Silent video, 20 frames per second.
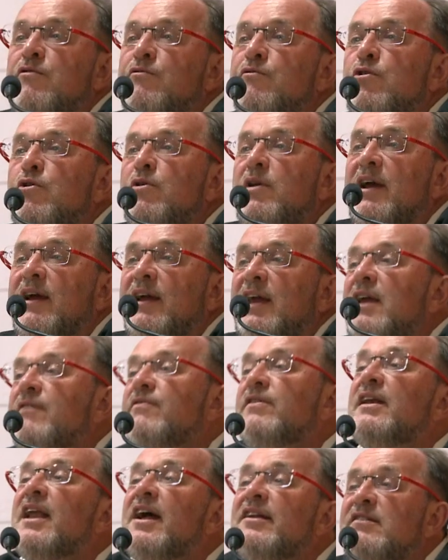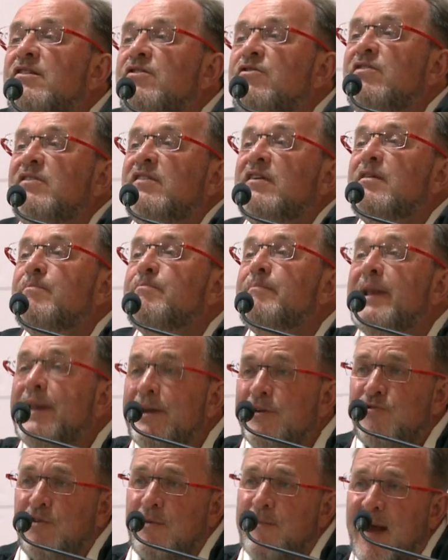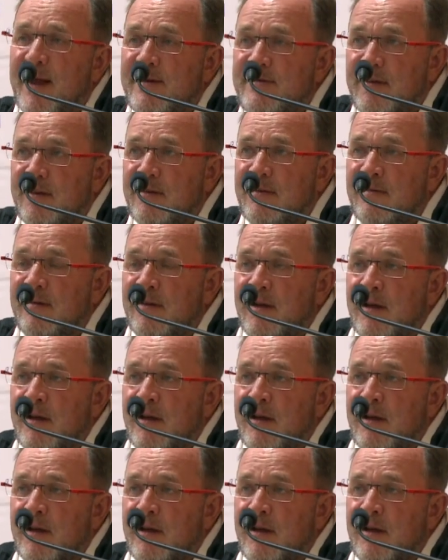in ruling, even less interested in military matters.